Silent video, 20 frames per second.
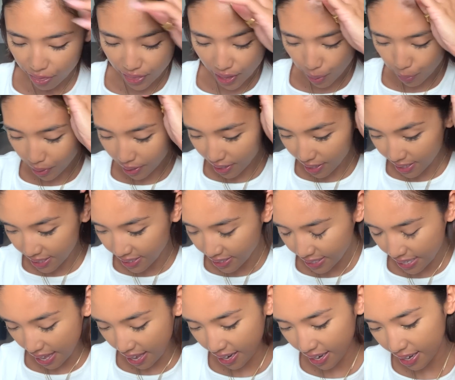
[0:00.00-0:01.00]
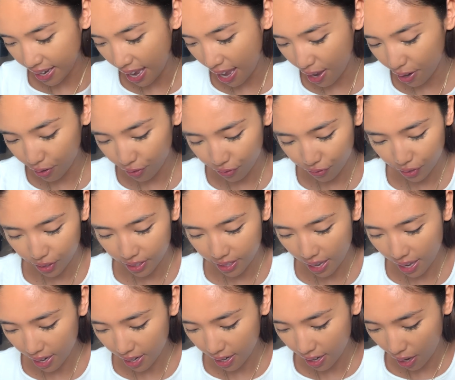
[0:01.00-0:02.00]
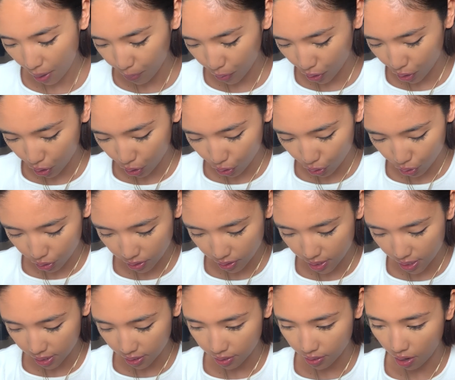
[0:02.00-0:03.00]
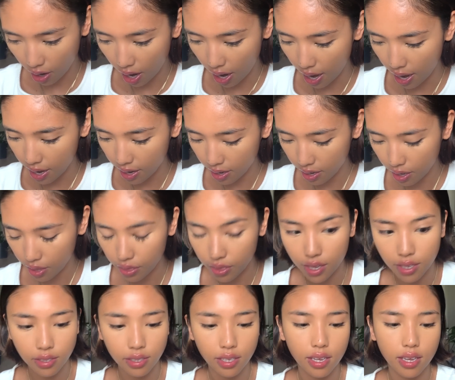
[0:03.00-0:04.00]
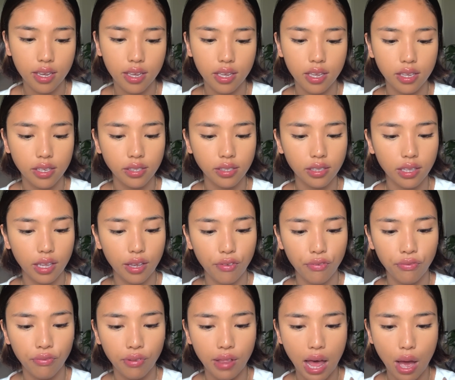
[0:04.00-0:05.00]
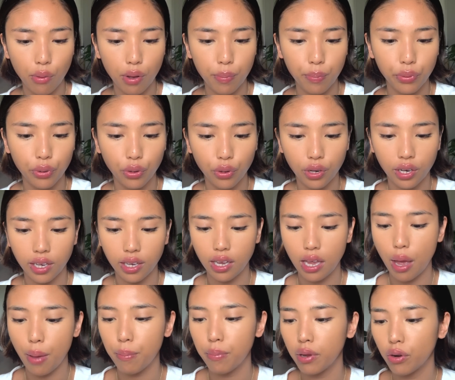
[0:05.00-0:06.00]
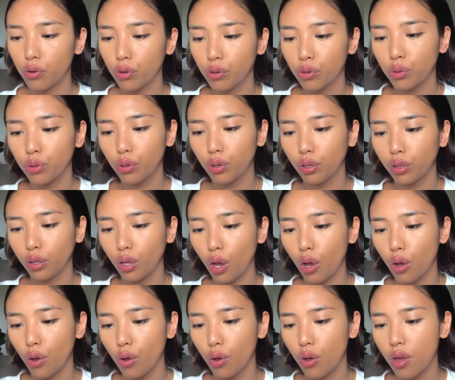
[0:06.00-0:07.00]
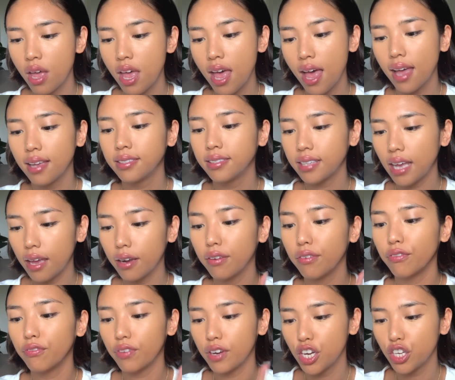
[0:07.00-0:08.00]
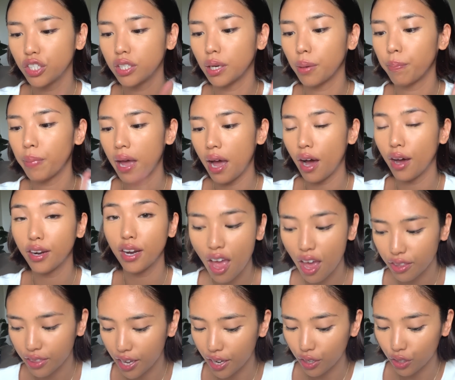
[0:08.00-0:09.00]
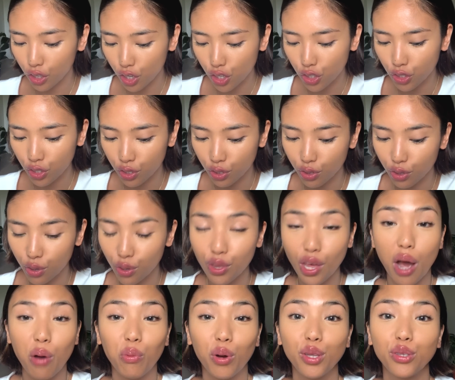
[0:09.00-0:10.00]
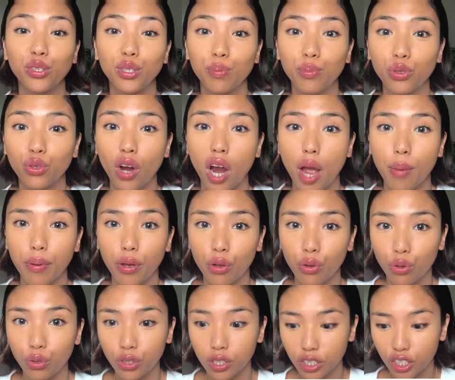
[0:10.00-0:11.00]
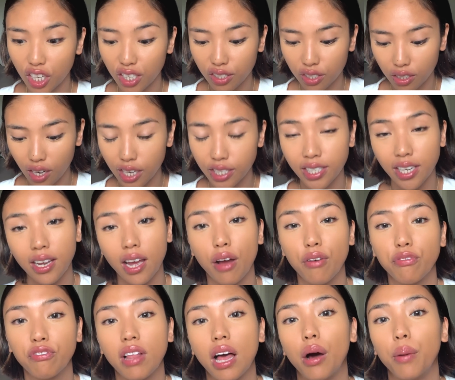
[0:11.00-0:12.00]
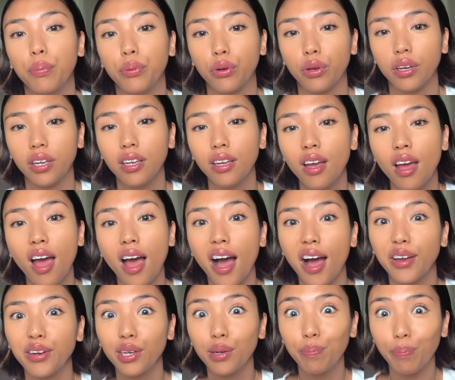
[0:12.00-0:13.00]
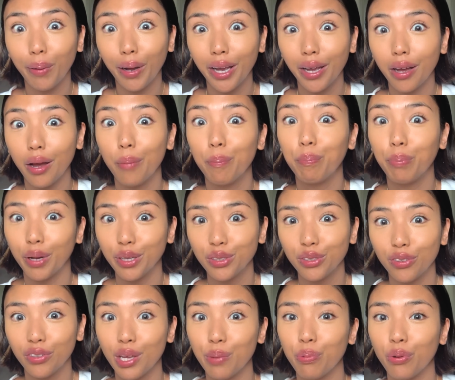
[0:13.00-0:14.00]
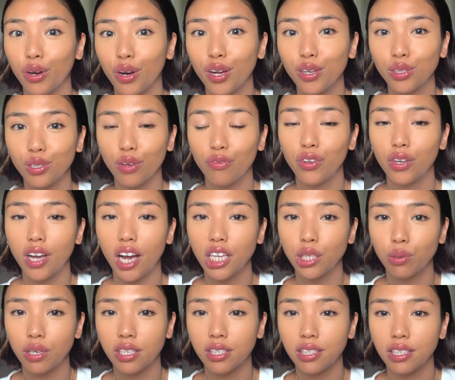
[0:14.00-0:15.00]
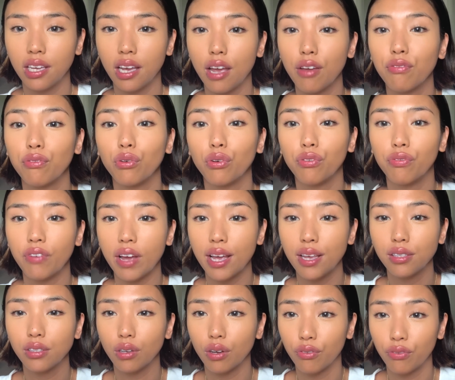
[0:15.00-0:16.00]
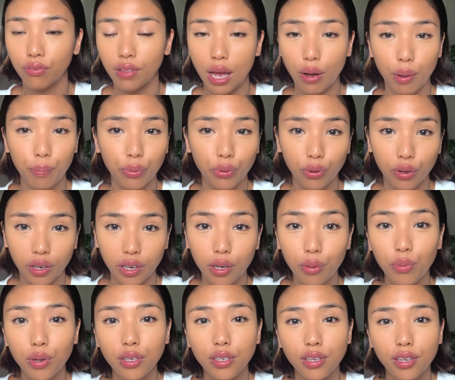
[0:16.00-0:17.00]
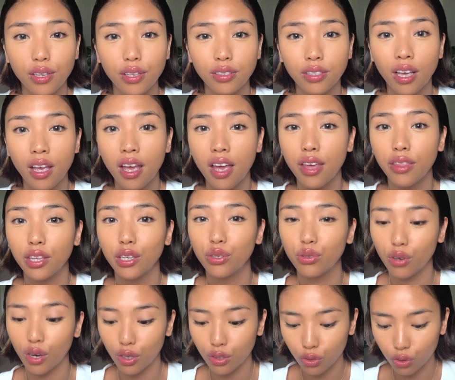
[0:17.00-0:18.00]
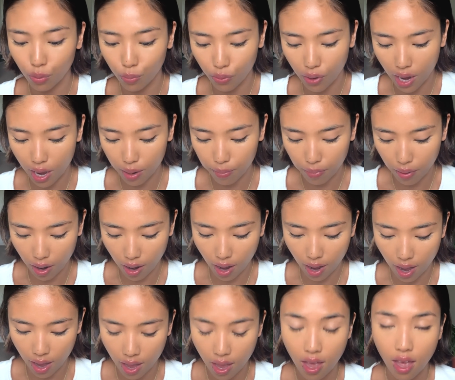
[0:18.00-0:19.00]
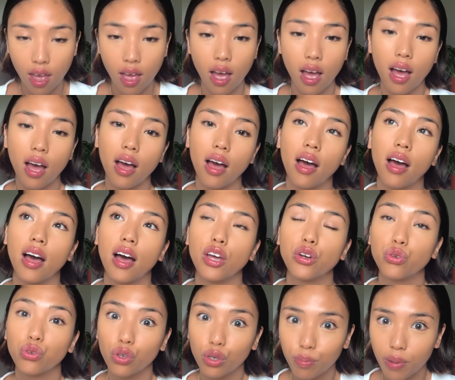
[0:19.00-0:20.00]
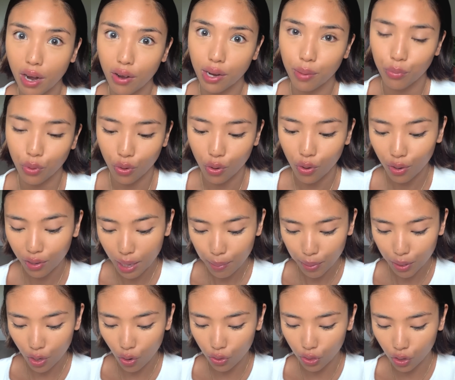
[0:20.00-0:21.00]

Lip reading: Then we need to set it and forget it. I'm gonna use this guy. This is the Flower Beauty Miracle Glow Satin Finishing Powder. Thank you to that one subscriber who suggested I check out Flower Beauty. I did buy a bunch of their products, so if you guys wanna see a full face of Flower Beauty, which is the Drugstore brand by Drew Barrymore, let me know in the